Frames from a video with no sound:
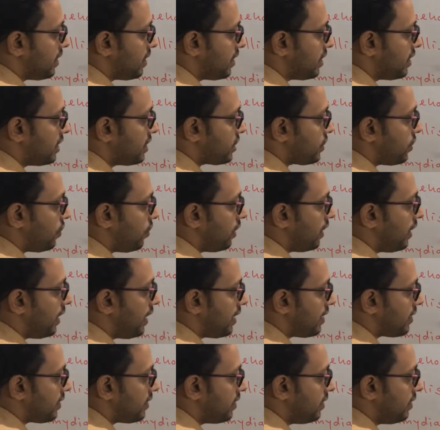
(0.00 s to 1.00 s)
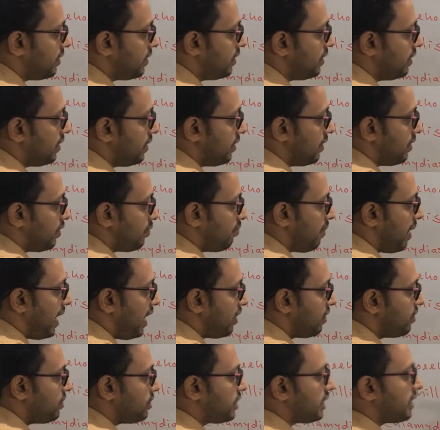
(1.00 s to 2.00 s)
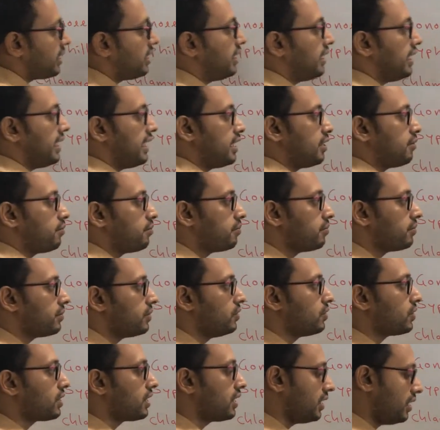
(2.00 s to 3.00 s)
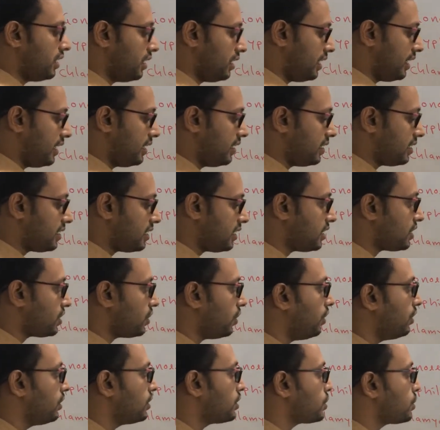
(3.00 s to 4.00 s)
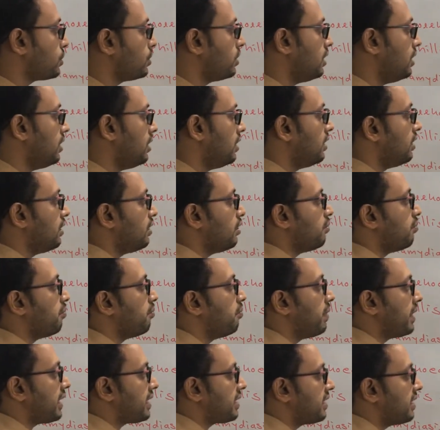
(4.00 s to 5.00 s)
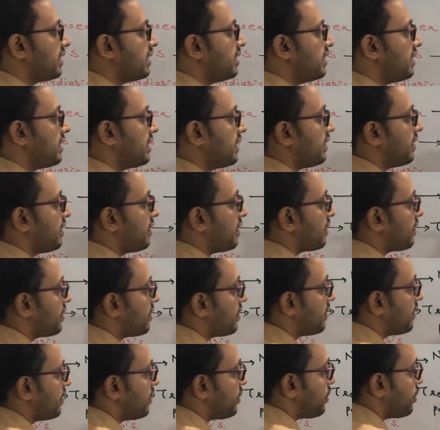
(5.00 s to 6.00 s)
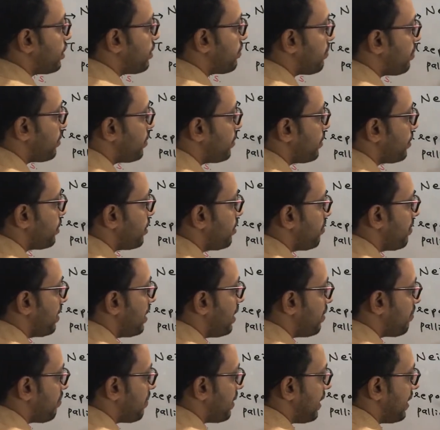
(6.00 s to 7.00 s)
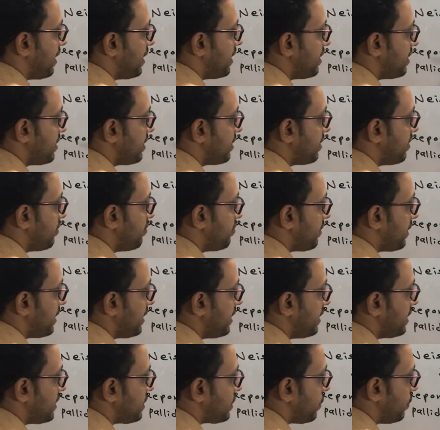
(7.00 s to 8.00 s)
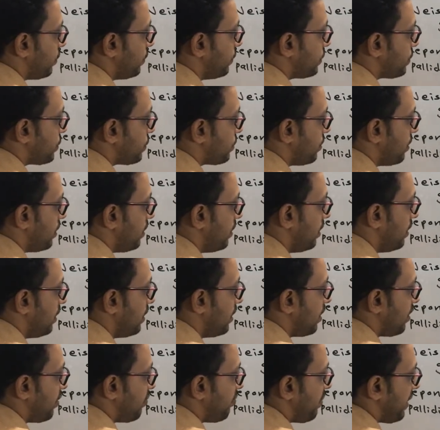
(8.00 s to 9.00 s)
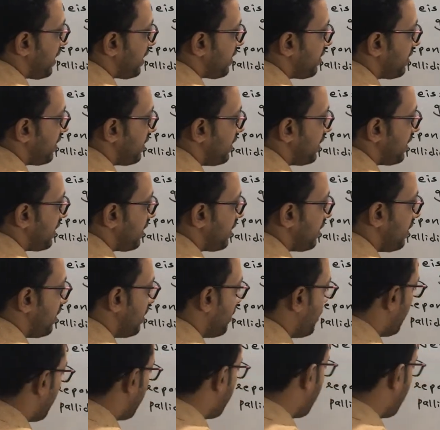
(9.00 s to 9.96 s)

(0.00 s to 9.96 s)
These all are the biological name. Okay, and this is also a bacteria. Treponema pallidum is also a bacteria